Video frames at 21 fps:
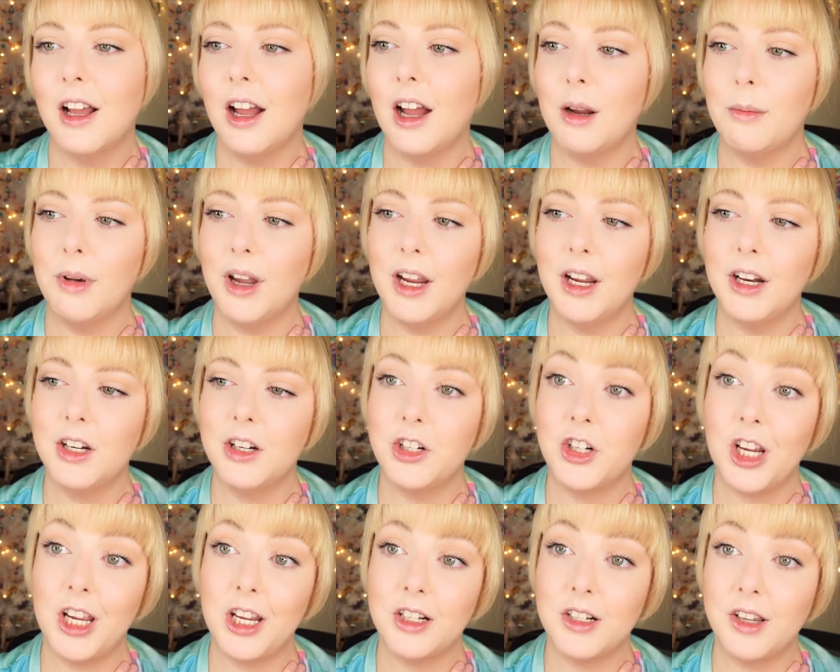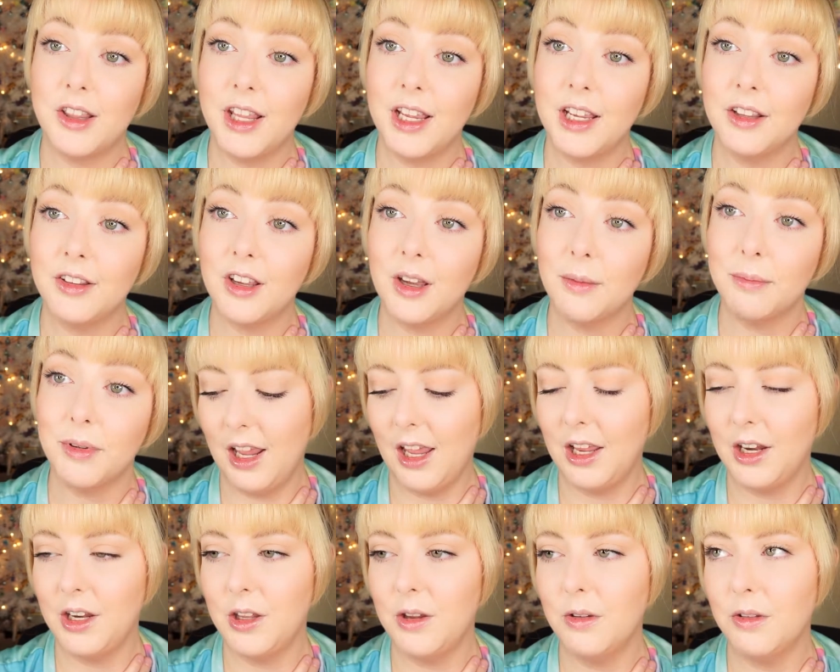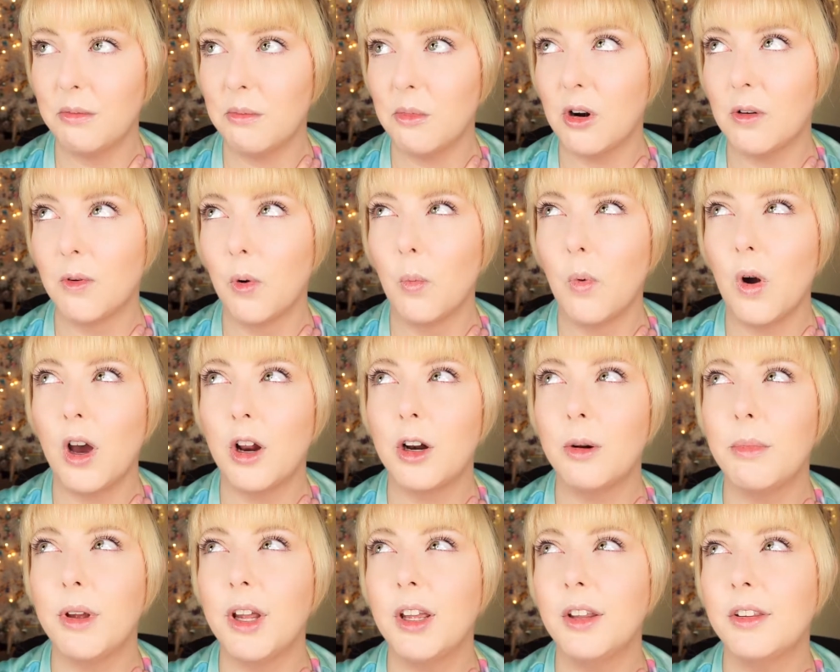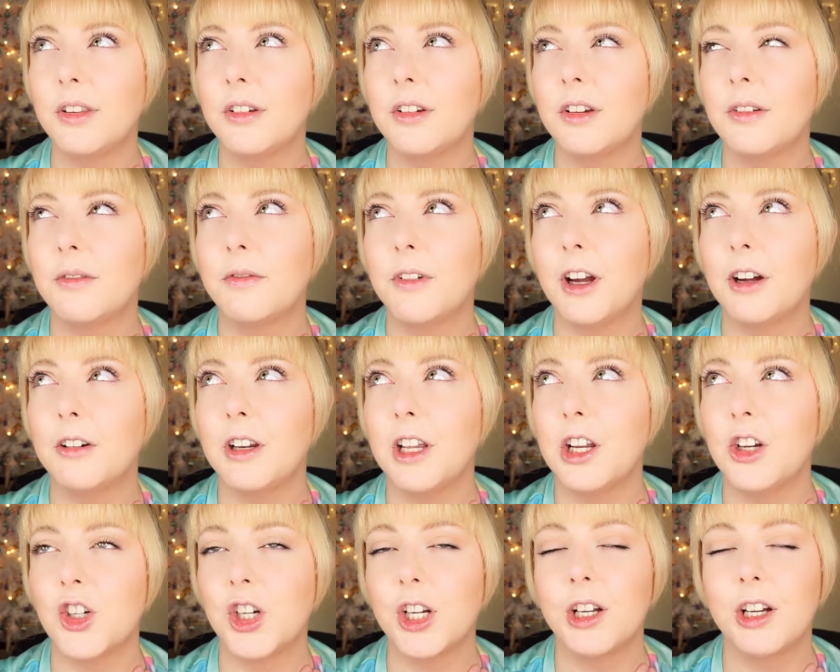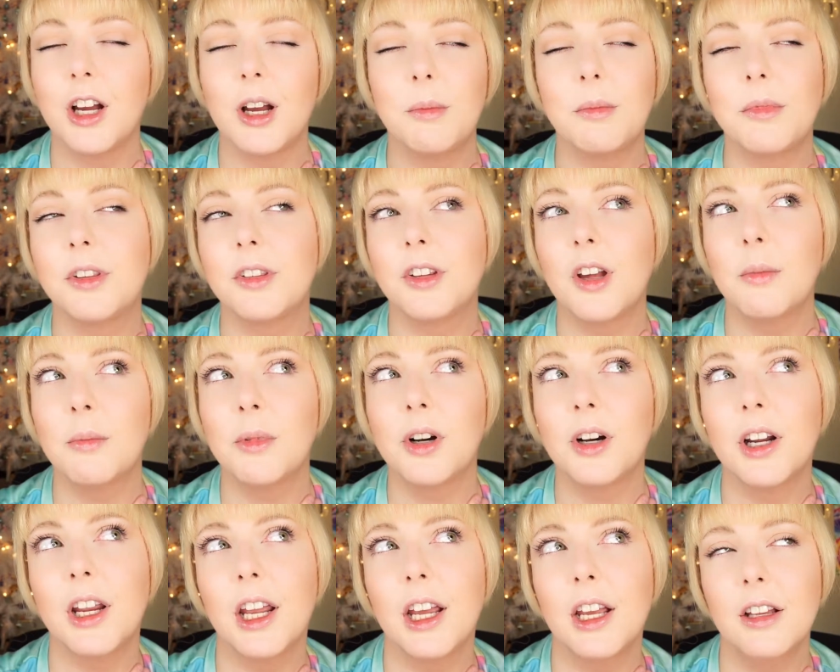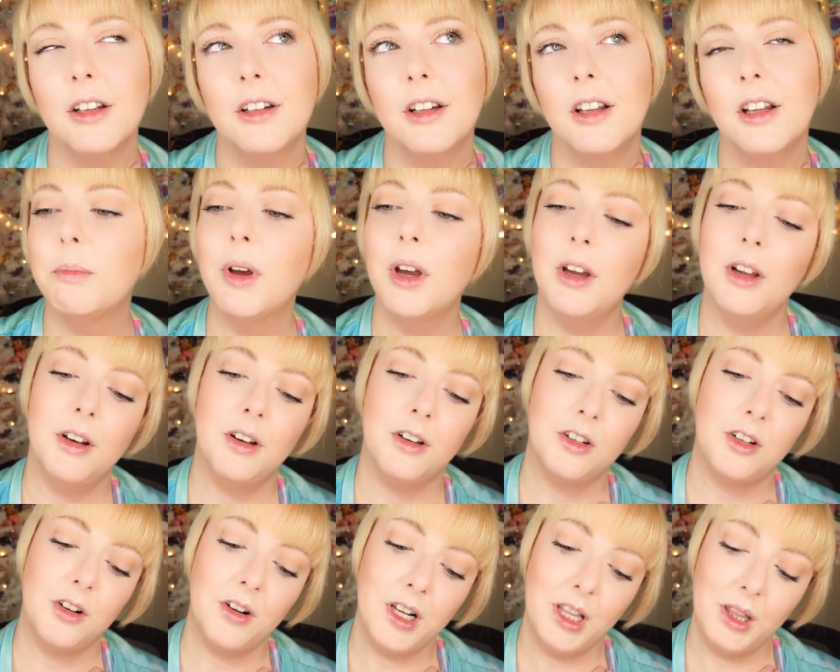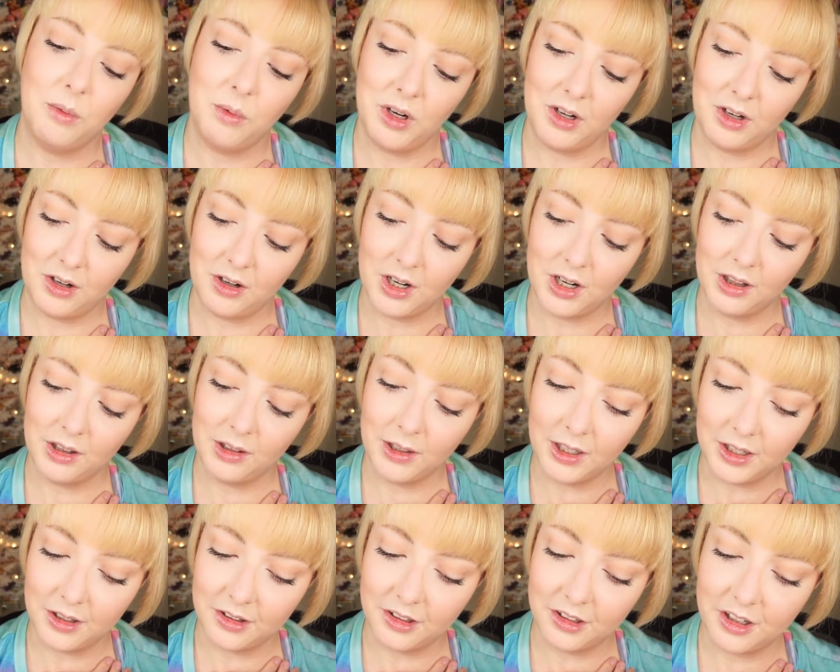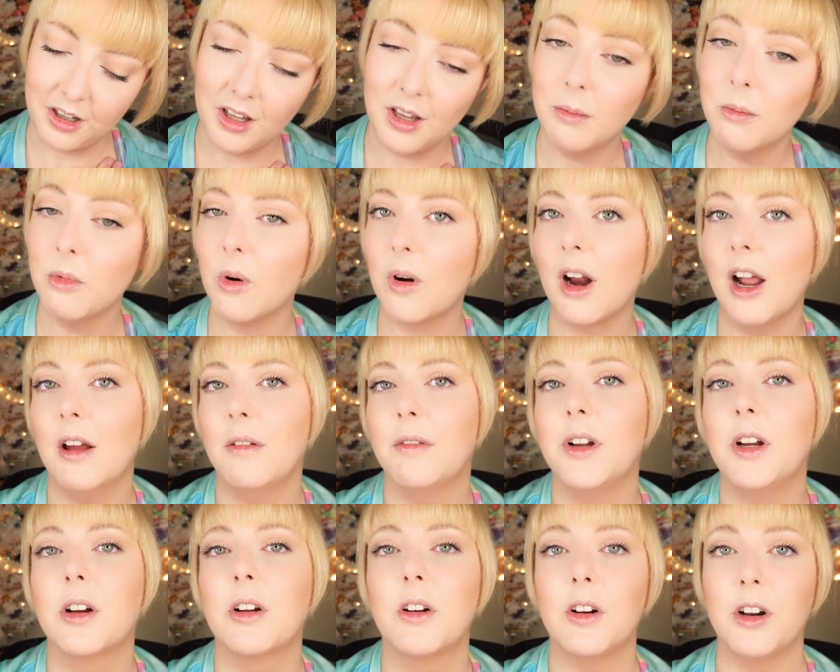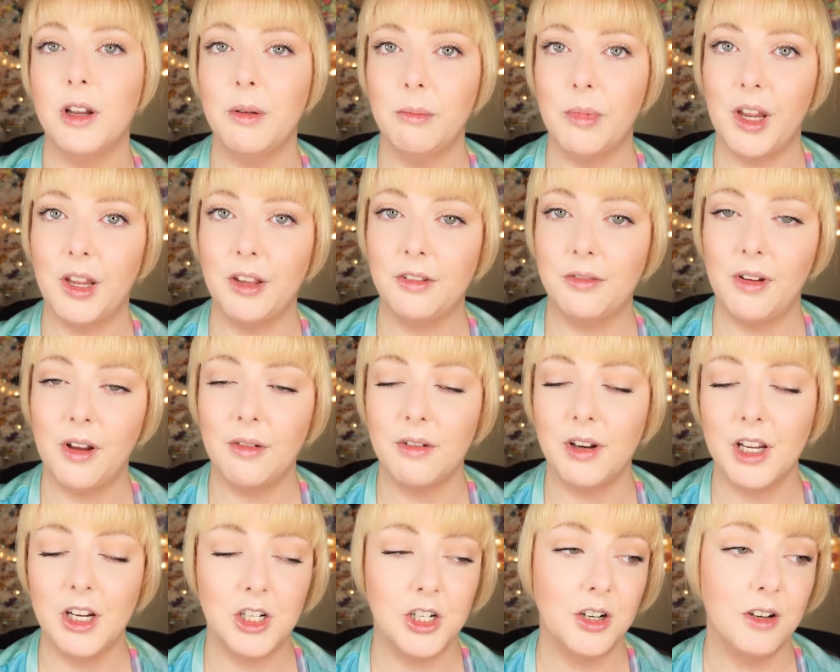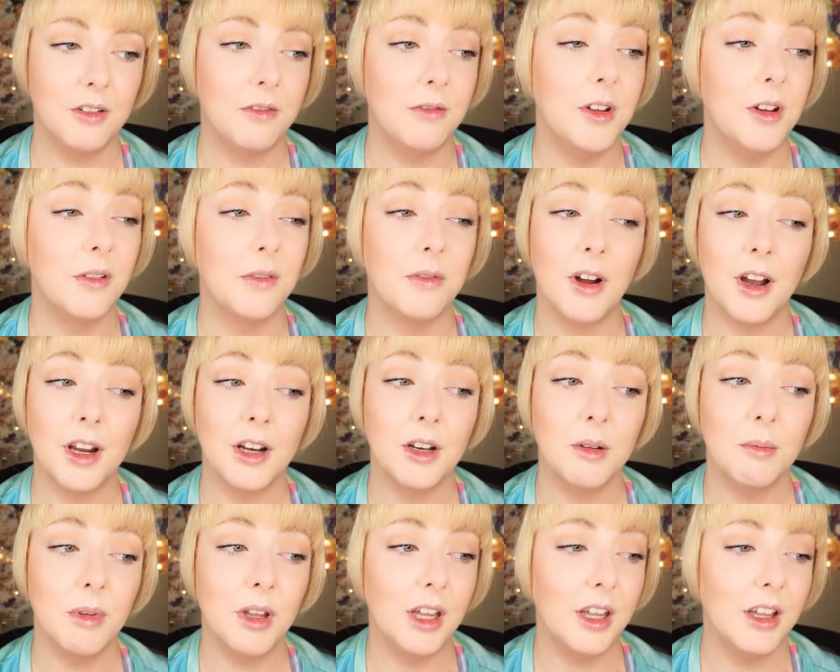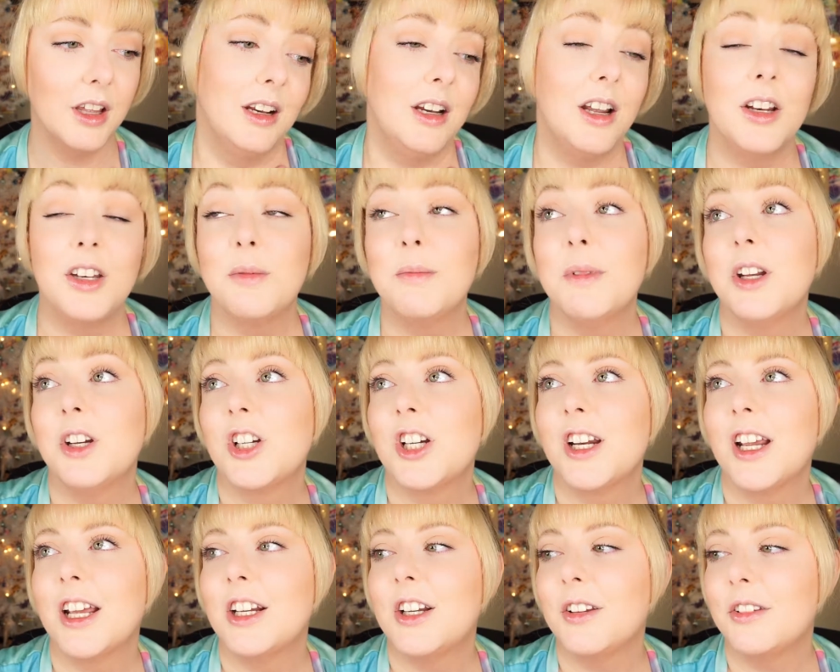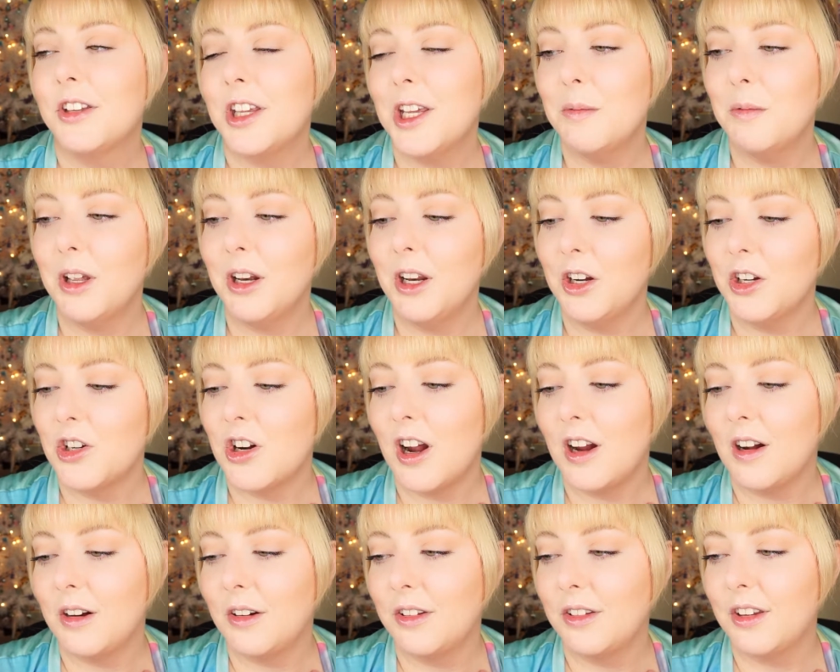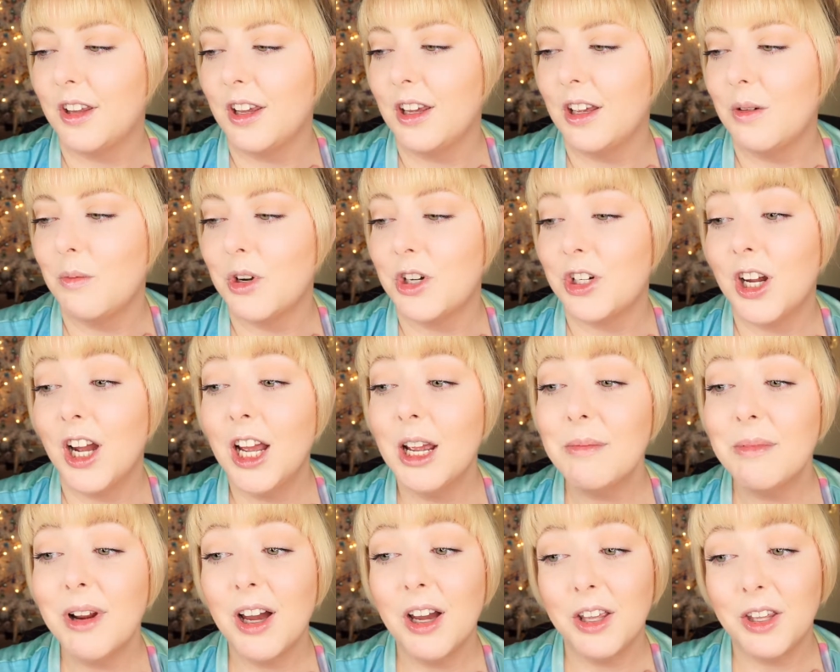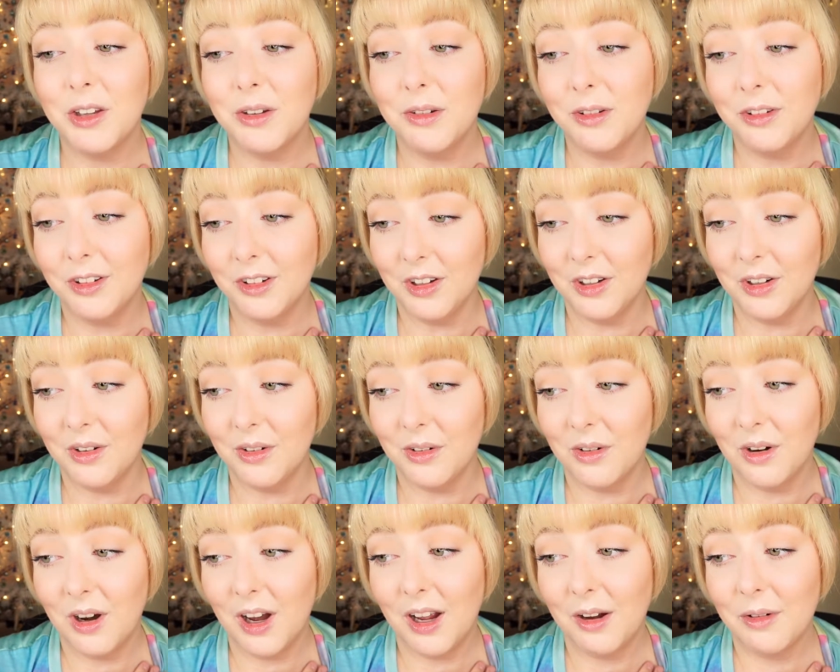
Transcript: I might change things up and use more of a water-based foundation come summer again, but during the winter at least, the more heavier cream-based foundations feel fine to me. Not to mention I just keep getting drier skin, which I'm not used to.